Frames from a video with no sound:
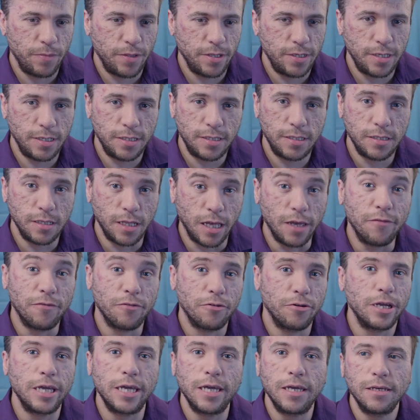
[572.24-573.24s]
this is
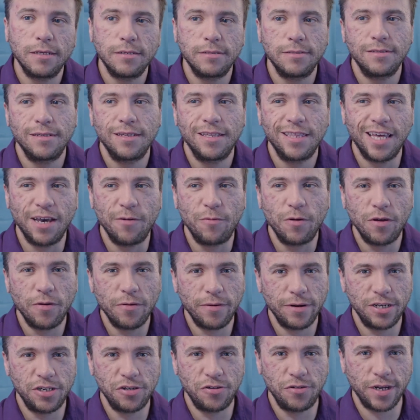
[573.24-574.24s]
slavery, that
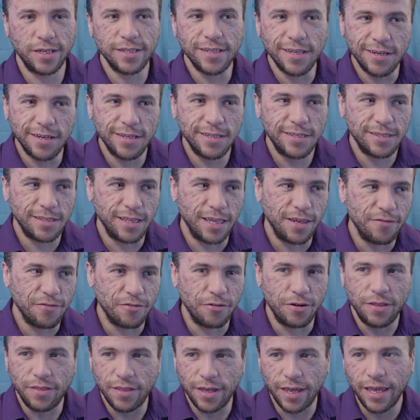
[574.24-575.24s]
we were tricked into
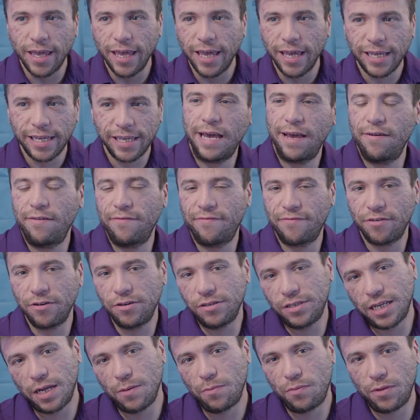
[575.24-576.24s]
slavery. That at
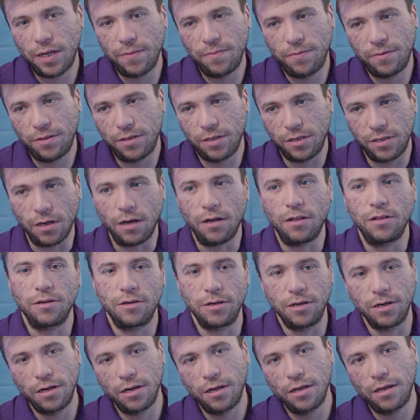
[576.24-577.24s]
first I blamed the
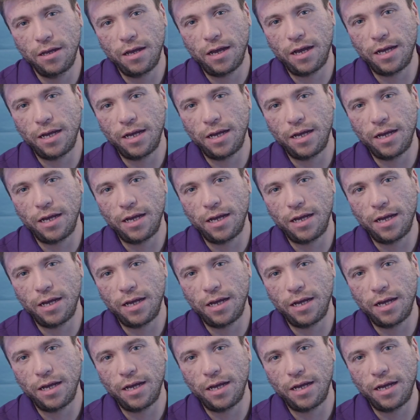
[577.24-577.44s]
dollar.